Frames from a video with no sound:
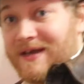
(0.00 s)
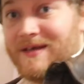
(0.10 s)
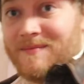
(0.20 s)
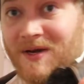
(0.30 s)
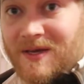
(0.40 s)

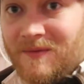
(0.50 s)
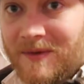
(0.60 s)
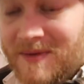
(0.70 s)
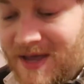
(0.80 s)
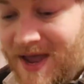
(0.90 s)
anybody
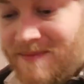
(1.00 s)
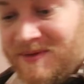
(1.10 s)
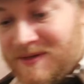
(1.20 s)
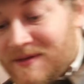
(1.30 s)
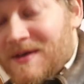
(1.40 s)
would be
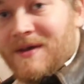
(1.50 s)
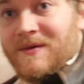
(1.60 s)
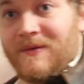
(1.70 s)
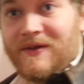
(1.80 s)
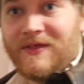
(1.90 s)
happy
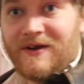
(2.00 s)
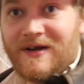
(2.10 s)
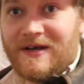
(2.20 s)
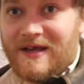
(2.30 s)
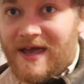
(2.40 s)
with their
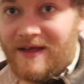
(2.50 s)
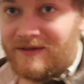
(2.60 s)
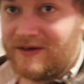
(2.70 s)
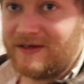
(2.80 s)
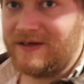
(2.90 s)
Indy hat
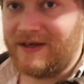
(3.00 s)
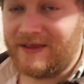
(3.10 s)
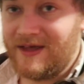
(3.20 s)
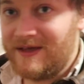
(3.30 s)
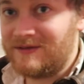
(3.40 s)
looking like
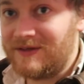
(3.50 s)
that.